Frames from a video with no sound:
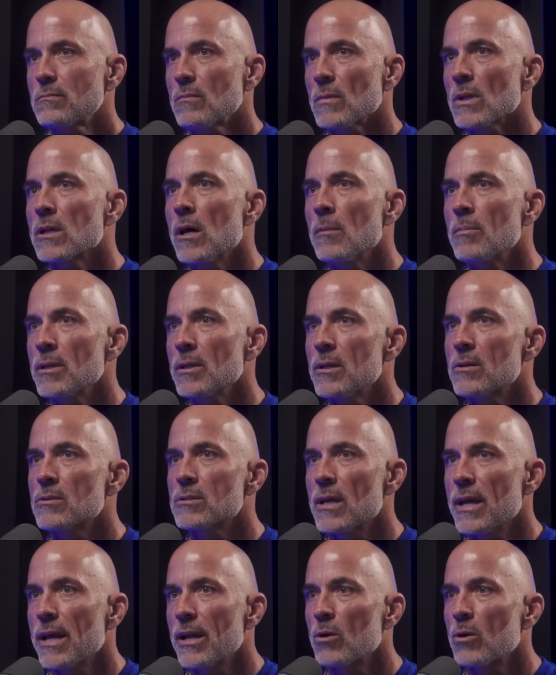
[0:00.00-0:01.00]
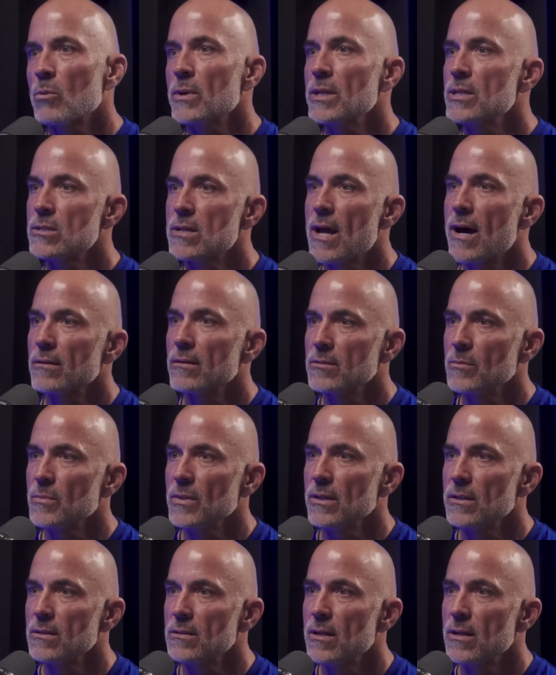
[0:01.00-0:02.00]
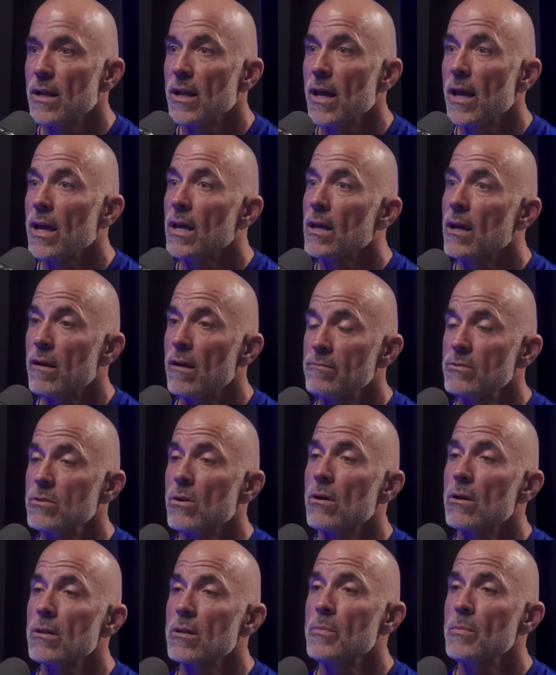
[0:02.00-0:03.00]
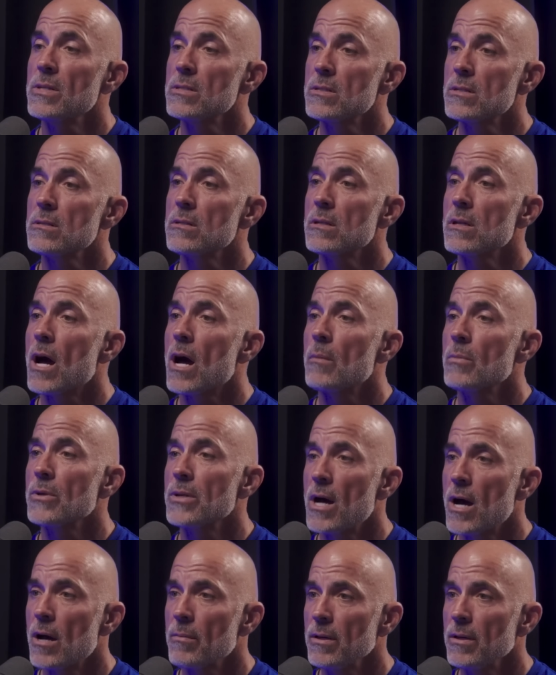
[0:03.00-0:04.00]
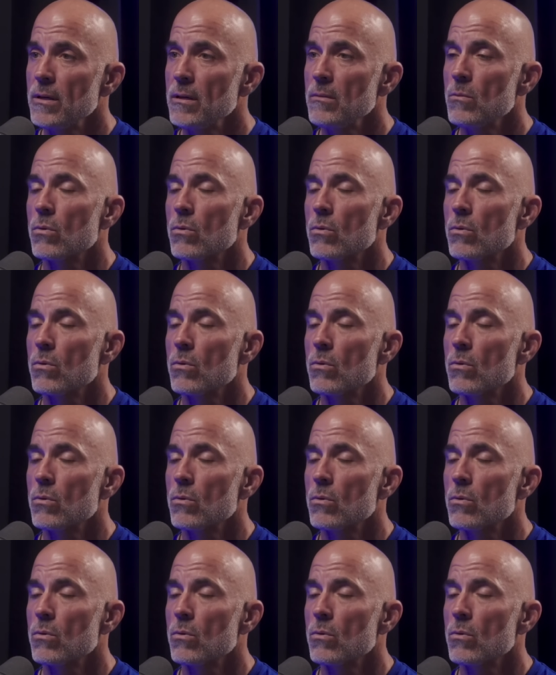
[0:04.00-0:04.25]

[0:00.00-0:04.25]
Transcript: a couple of years later, reached out to me and said, hey, I've started a business in Abu Dhabi.